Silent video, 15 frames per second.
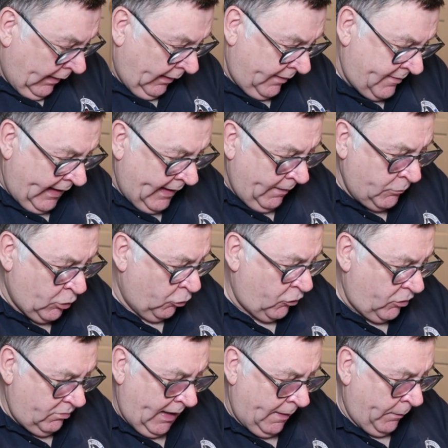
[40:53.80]
But like I say, I'm
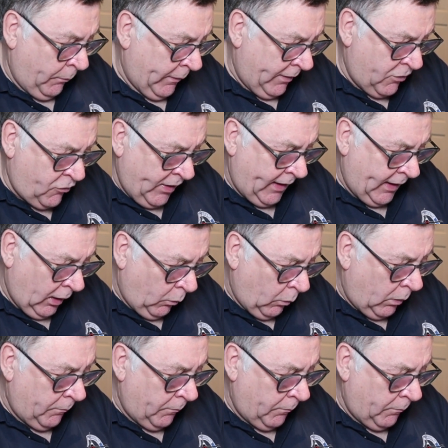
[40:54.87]
just happy with the singular